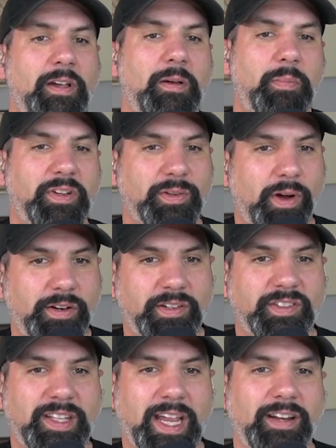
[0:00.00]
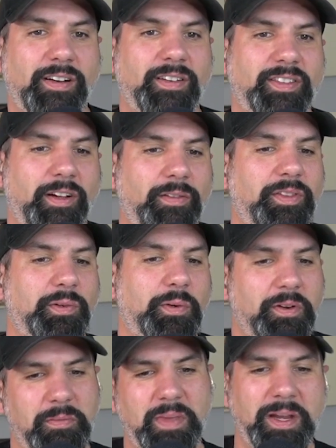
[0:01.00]
but to understand ourselves in order
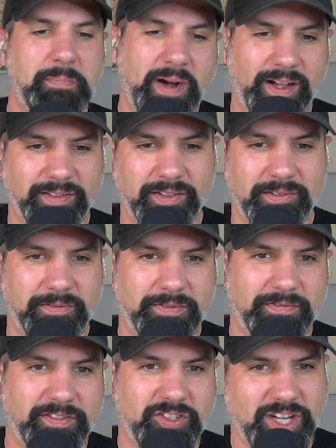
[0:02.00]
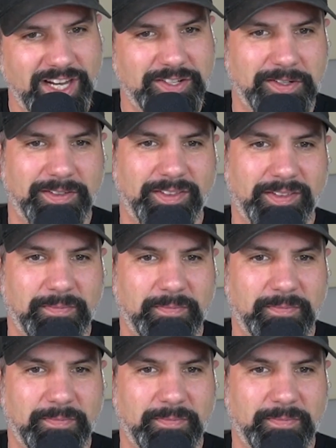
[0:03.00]
to make positive changes.